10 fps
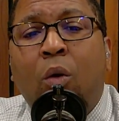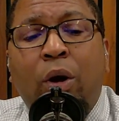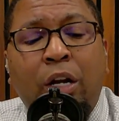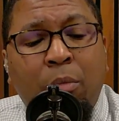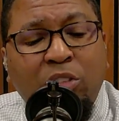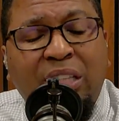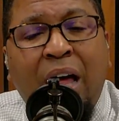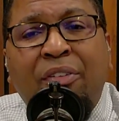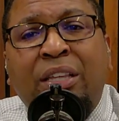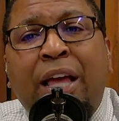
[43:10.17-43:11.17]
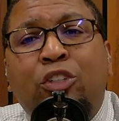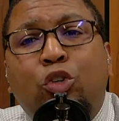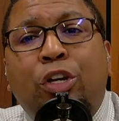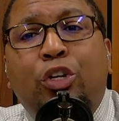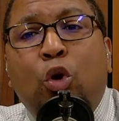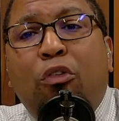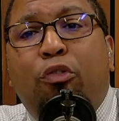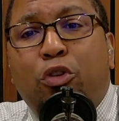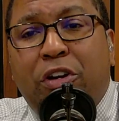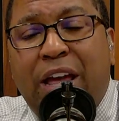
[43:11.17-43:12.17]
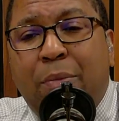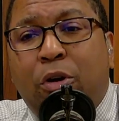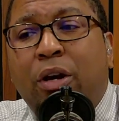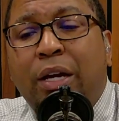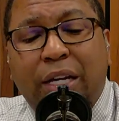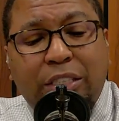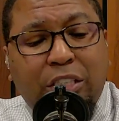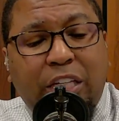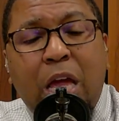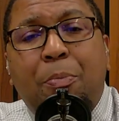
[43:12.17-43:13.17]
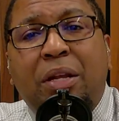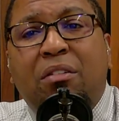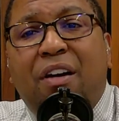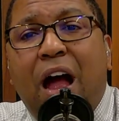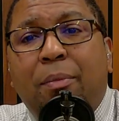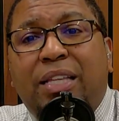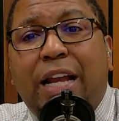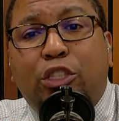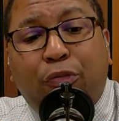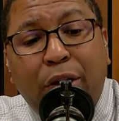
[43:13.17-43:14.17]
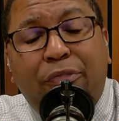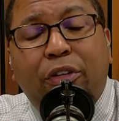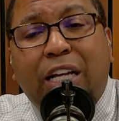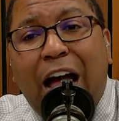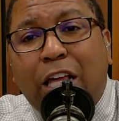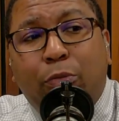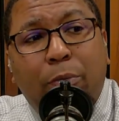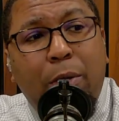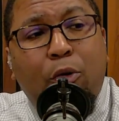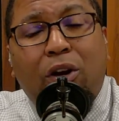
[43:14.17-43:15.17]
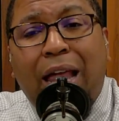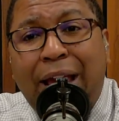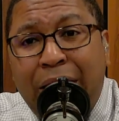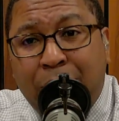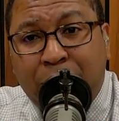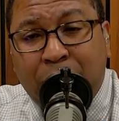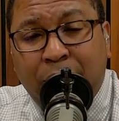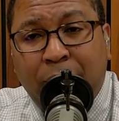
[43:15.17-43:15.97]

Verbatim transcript: One of the most loving things you can do for your neighbor is to keep an environment that is free for the gospel to be proclaimed.